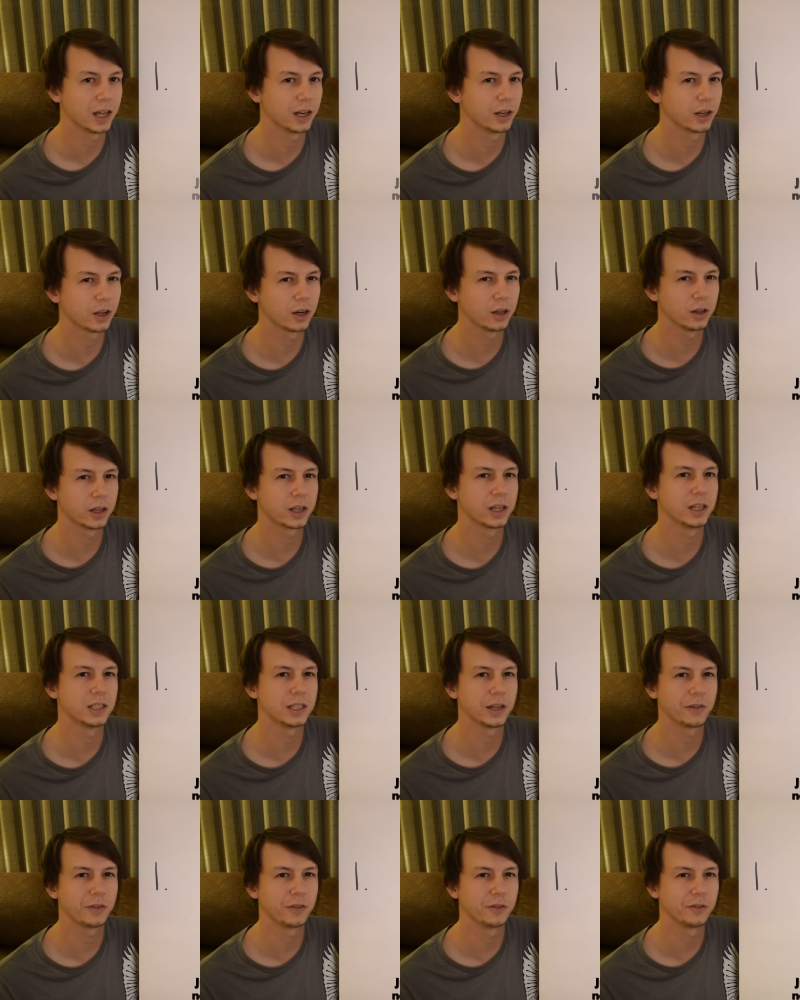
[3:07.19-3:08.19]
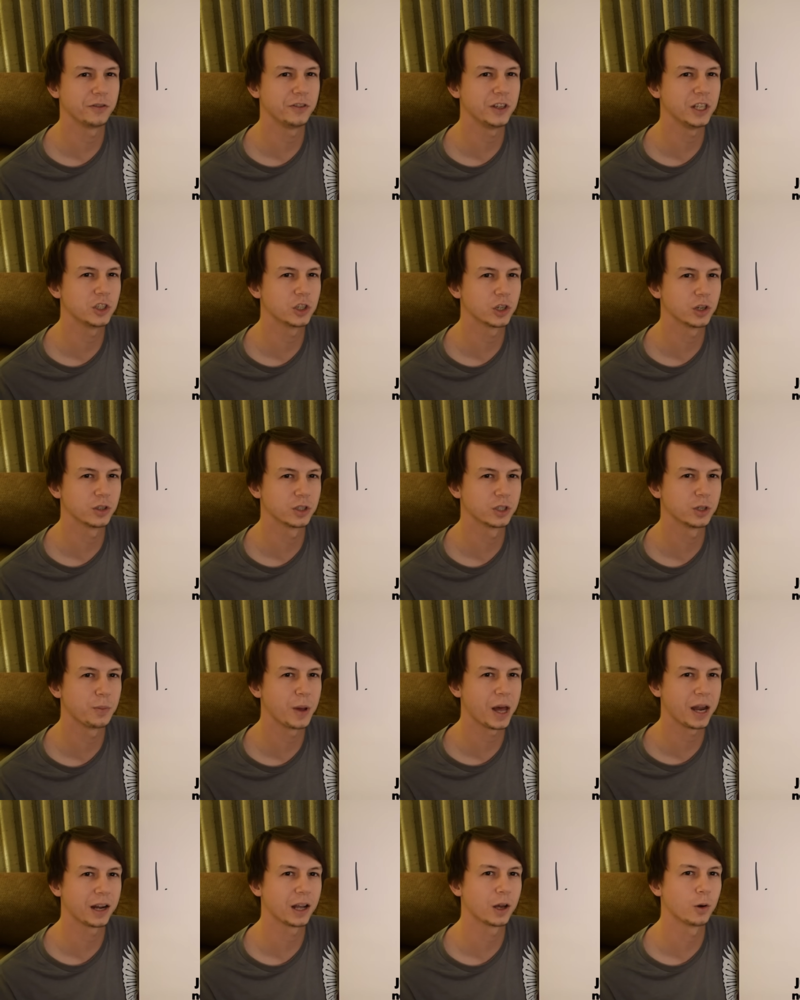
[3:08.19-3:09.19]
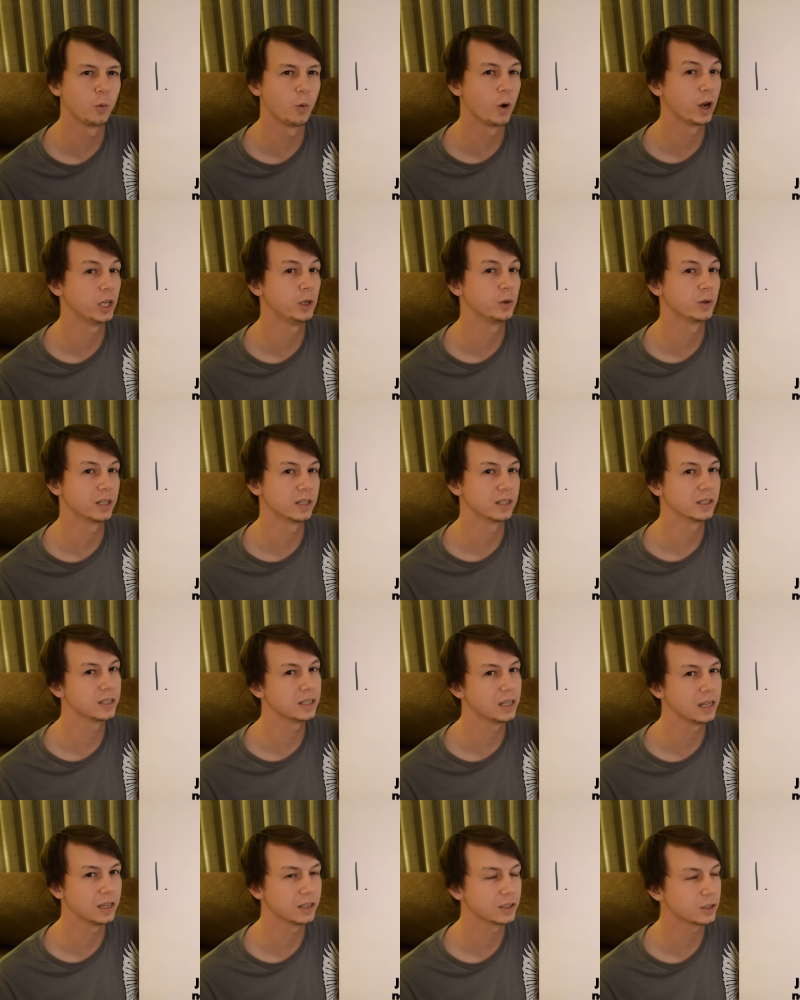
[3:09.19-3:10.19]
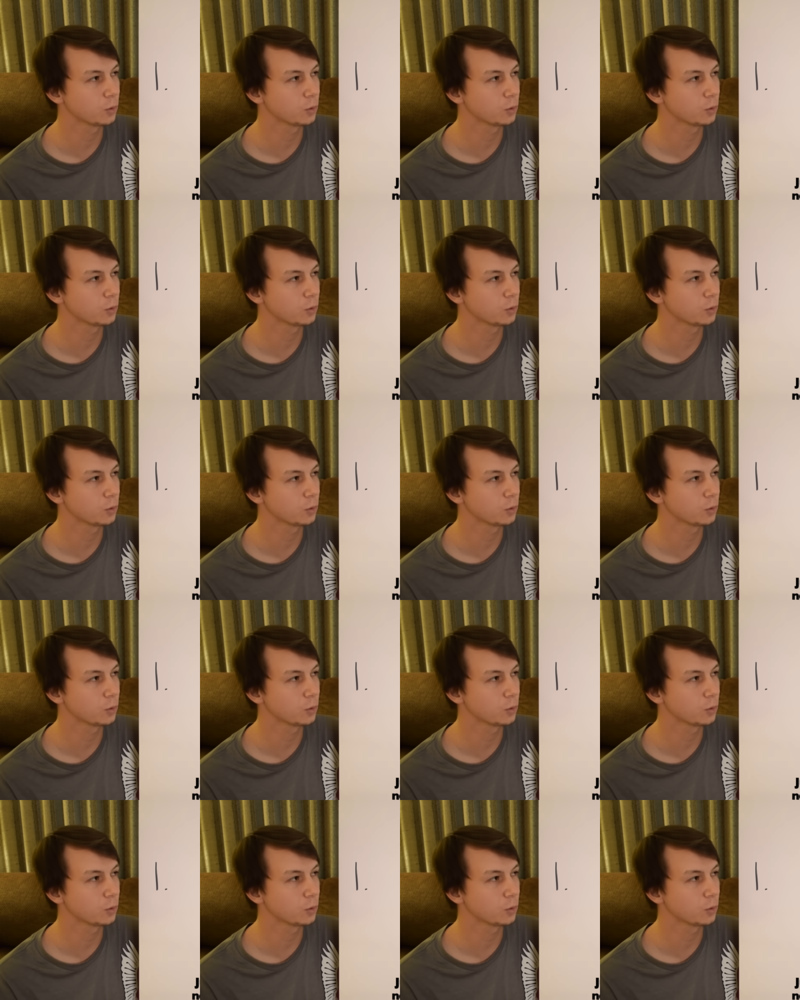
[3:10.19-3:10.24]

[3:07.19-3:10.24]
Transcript: and you're going to look at different features depending on what you can see.